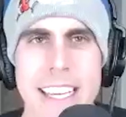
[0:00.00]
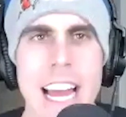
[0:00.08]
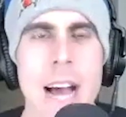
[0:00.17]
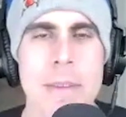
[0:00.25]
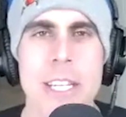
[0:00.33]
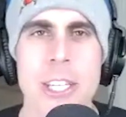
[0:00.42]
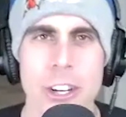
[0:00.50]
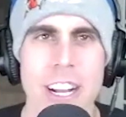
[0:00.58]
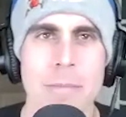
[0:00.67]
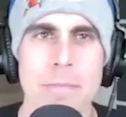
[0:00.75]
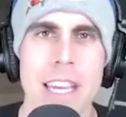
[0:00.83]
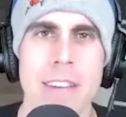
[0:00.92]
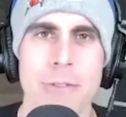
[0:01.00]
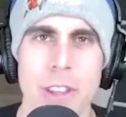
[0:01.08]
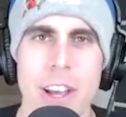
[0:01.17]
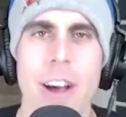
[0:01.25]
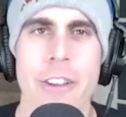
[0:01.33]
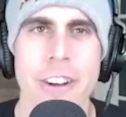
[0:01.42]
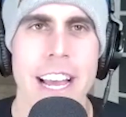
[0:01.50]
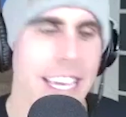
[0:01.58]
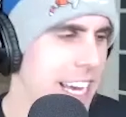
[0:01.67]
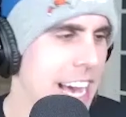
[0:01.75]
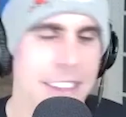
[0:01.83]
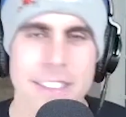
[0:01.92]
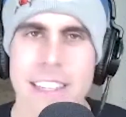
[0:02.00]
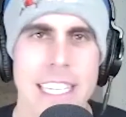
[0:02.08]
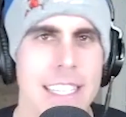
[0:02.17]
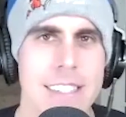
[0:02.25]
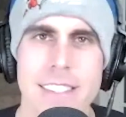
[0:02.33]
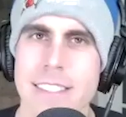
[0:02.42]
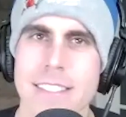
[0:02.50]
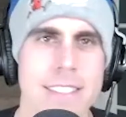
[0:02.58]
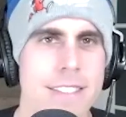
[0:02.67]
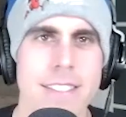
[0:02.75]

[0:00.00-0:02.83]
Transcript: Cannot be stirring up beef with other Nike athletes.